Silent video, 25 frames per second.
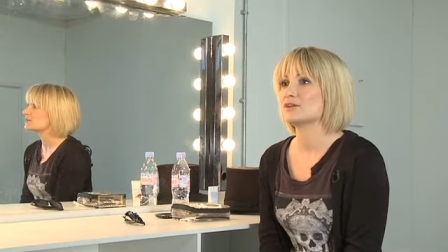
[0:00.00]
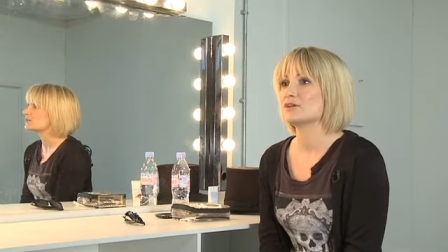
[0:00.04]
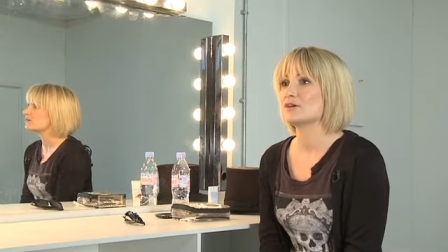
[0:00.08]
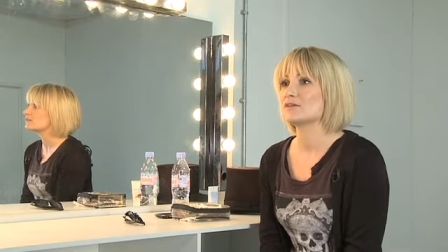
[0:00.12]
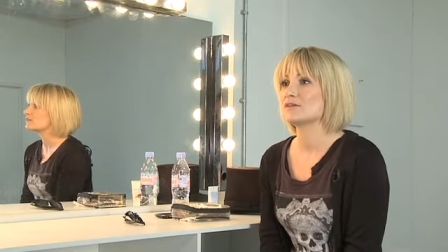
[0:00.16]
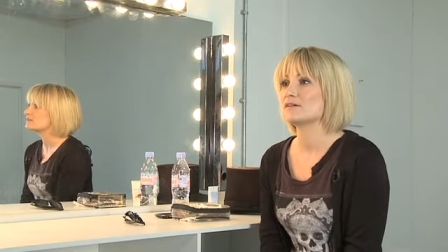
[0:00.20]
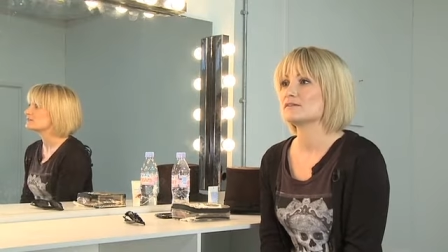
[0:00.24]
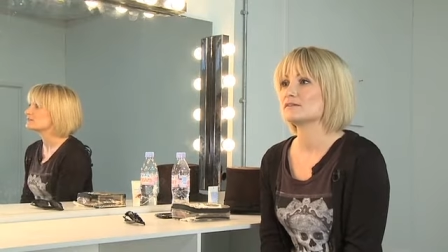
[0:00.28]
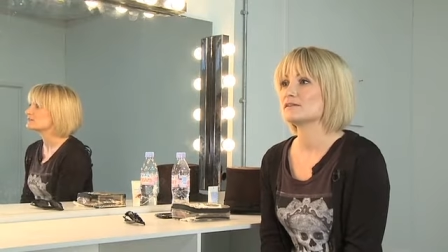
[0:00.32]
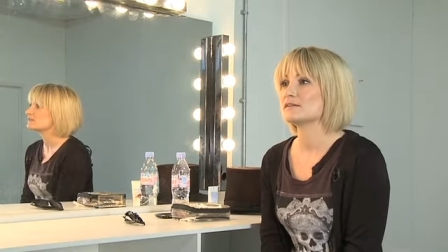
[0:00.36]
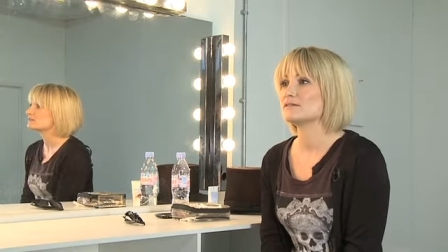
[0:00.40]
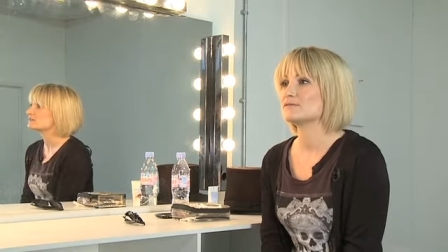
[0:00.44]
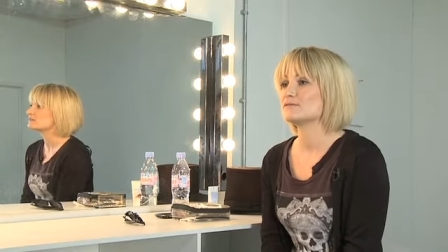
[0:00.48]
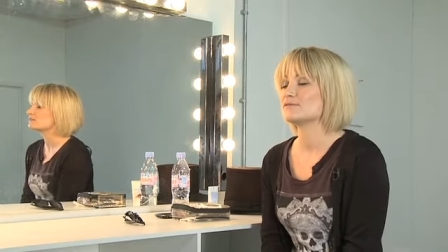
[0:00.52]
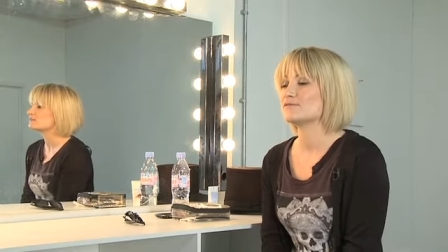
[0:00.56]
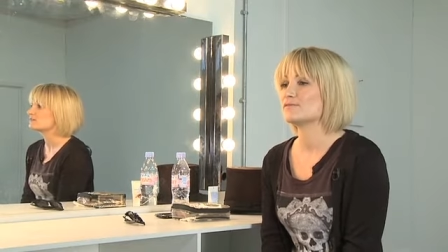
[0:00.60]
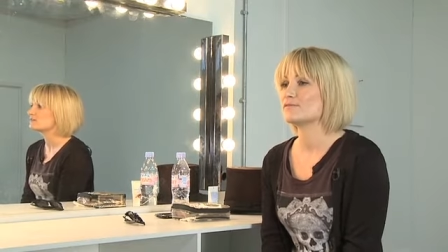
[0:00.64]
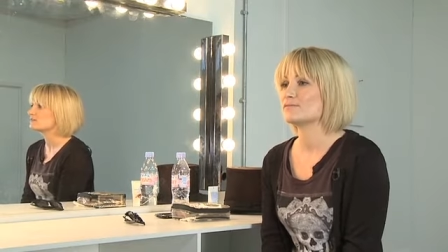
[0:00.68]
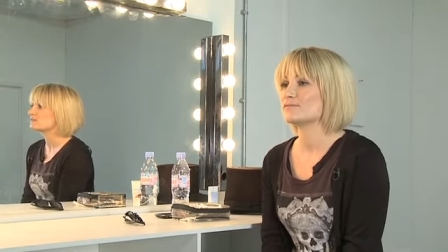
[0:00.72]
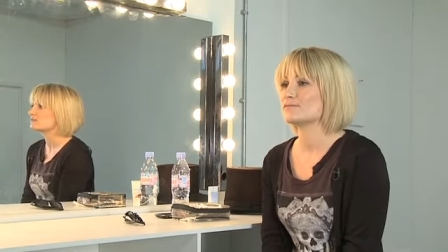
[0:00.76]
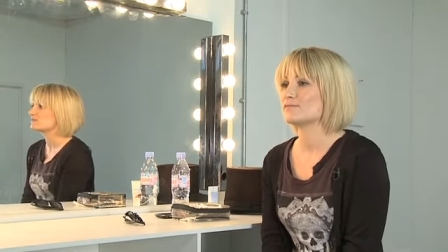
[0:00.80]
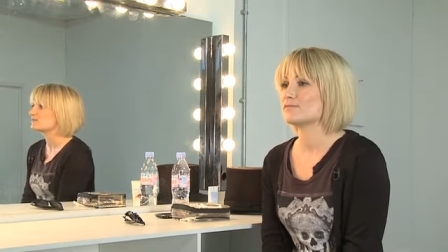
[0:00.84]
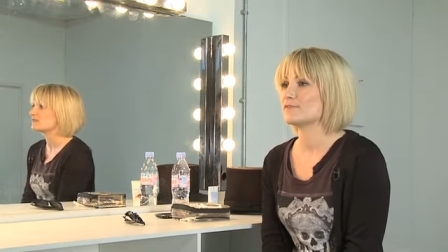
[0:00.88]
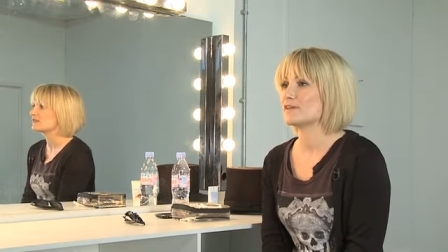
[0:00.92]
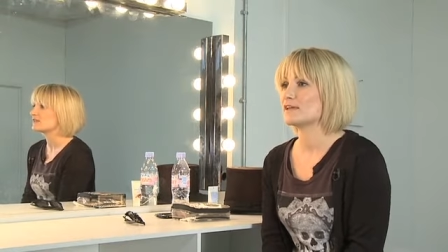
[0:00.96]
you know, those little
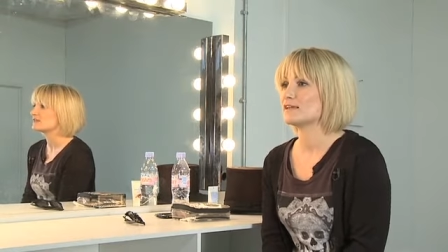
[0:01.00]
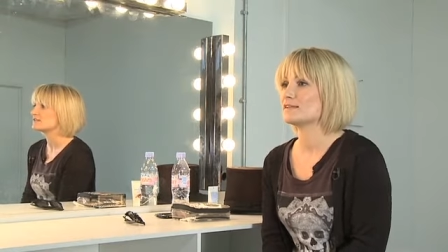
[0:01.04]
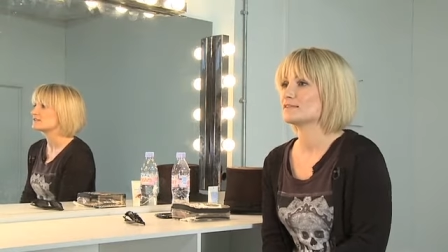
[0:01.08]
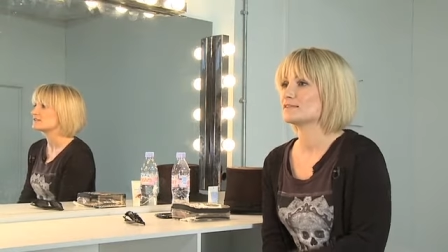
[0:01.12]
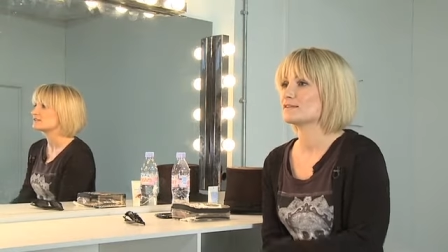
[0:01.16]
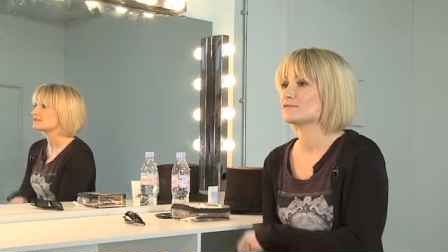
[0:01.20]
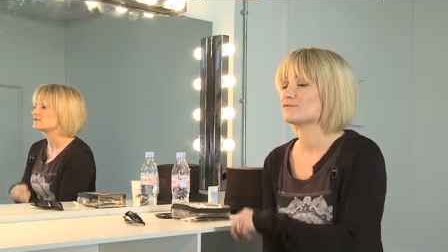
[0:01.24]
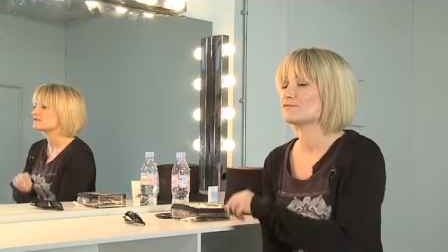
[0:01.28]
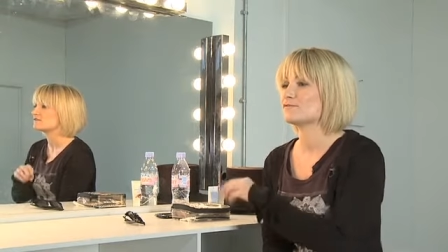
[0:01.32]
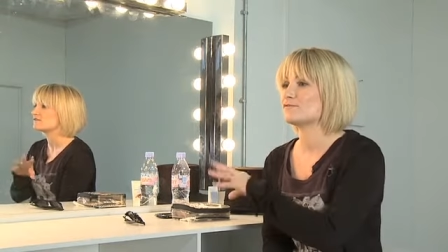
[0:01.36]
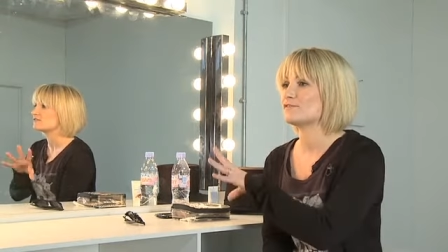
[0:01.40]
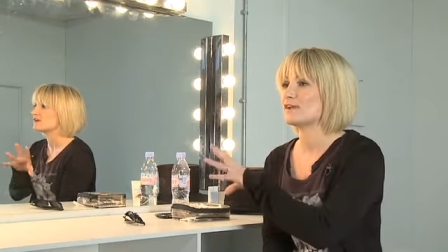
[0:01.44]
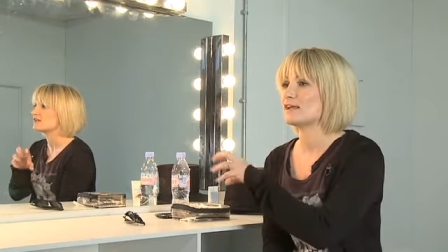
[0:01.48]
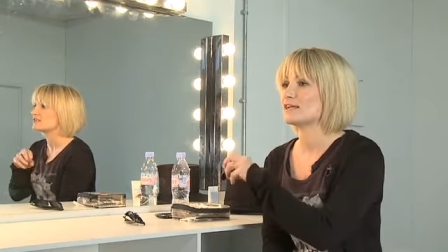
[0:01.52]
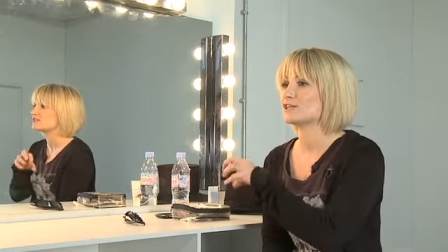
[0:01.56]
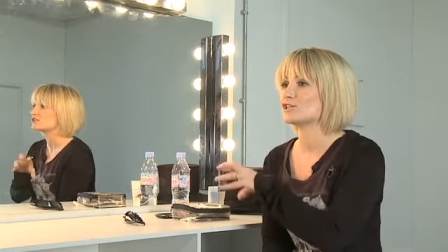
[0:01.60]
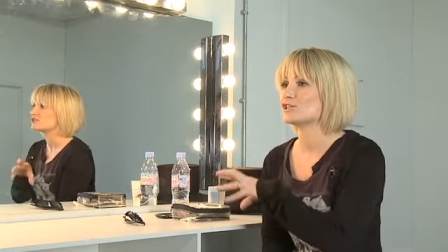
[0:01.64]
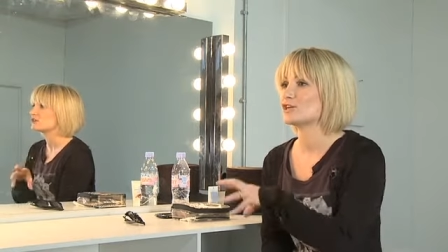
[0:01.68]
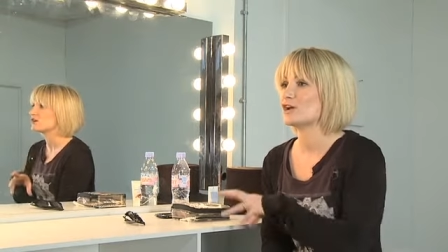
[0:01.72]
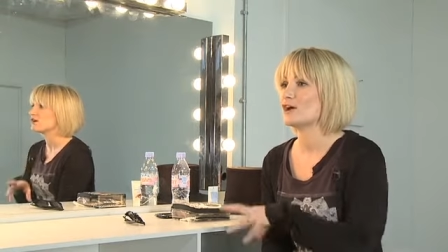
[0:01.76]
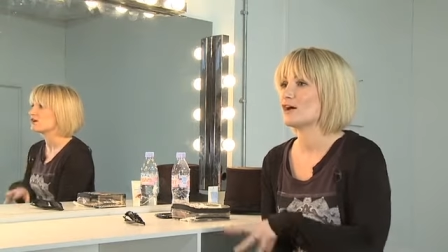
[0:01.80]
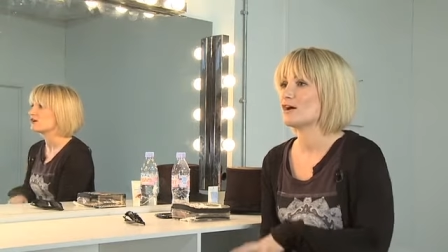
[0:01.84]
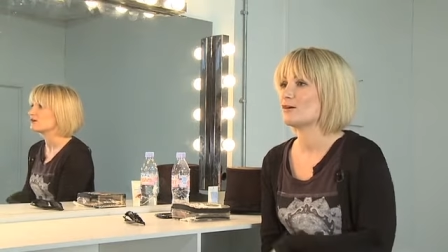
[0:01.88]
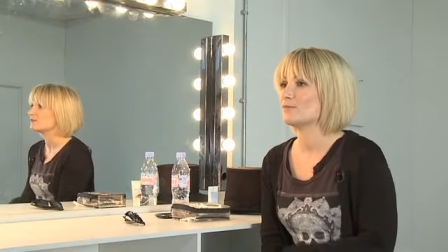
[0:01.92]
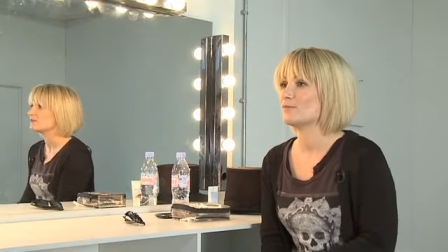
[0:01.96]
things that
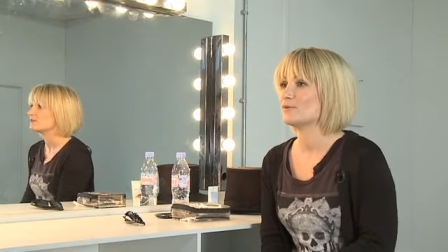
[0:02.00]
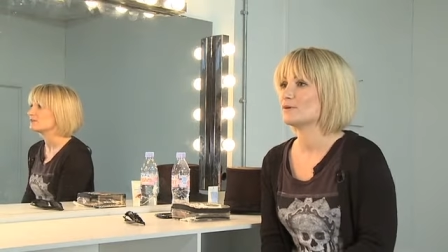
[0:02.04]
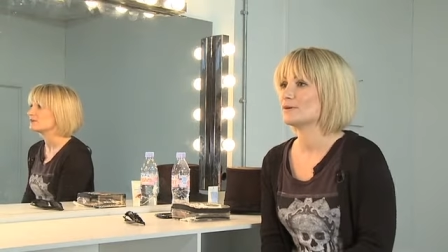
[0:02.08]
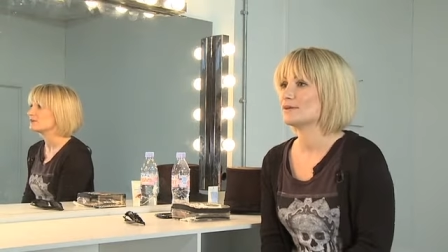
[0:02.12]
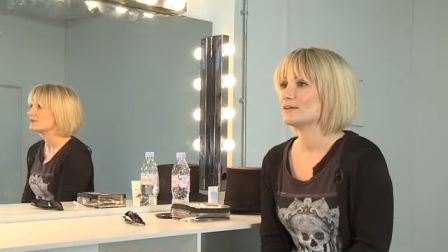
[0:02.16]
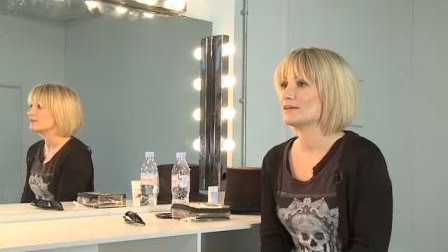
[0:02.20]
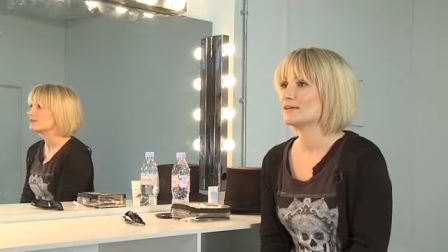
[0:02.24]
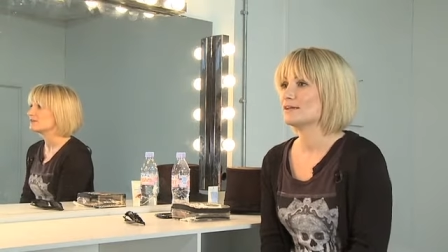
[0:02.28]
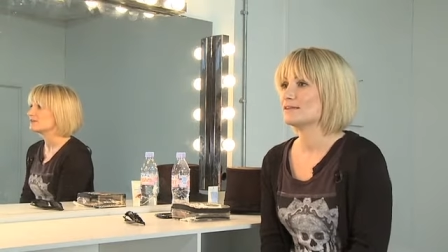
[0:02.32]
flash up.